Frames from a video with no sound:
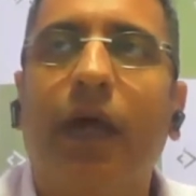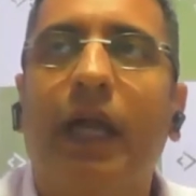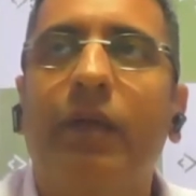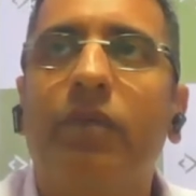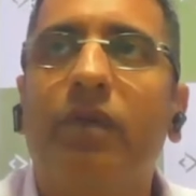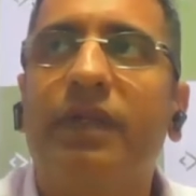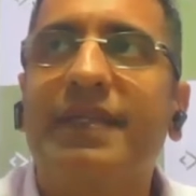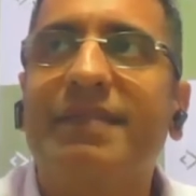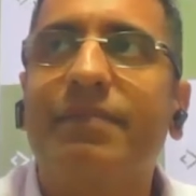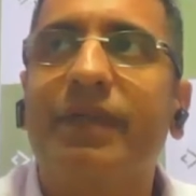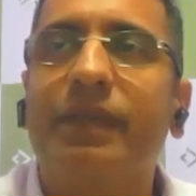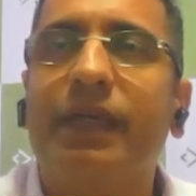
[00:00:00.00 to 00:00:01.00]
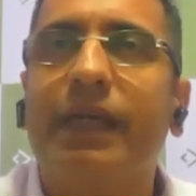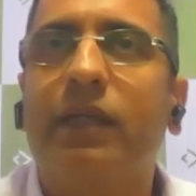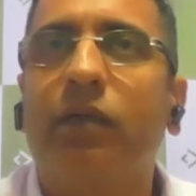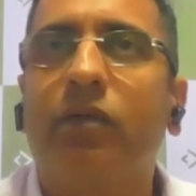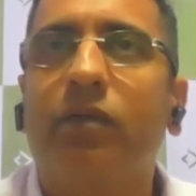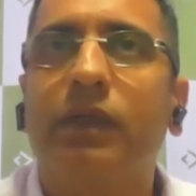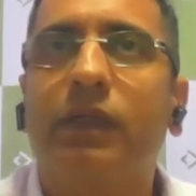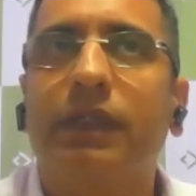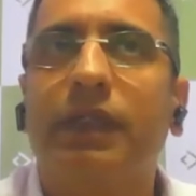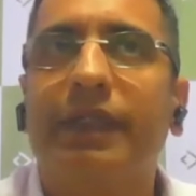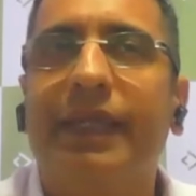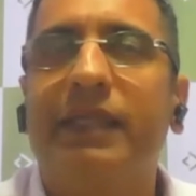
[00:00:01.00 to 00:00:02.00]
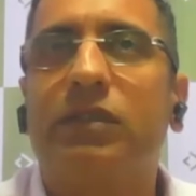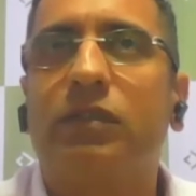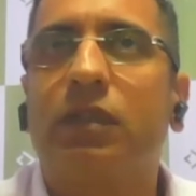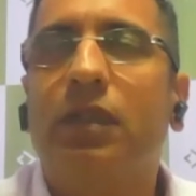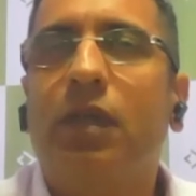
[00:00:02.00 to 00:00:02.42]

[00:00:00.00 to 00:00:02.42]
I would recommend that over the next